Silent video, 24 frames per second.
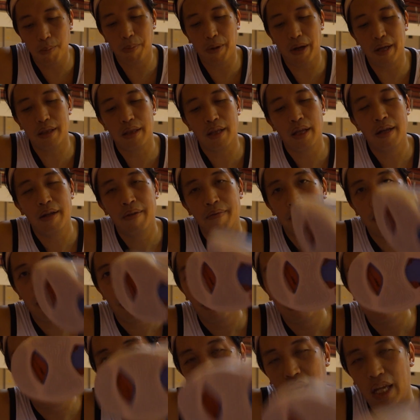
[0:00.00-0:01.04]
But
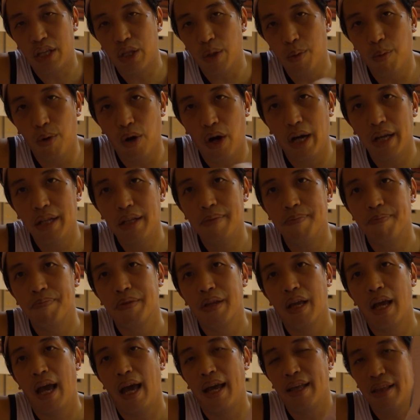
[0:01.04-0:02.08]
the TATUM 1,
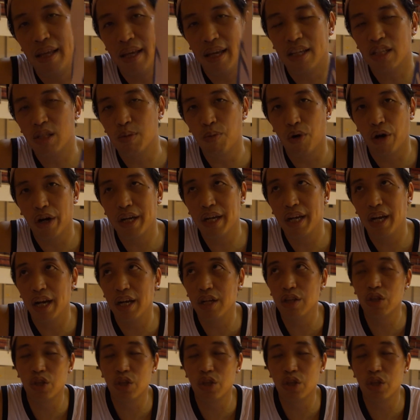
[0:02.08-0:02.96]
I think it's more geared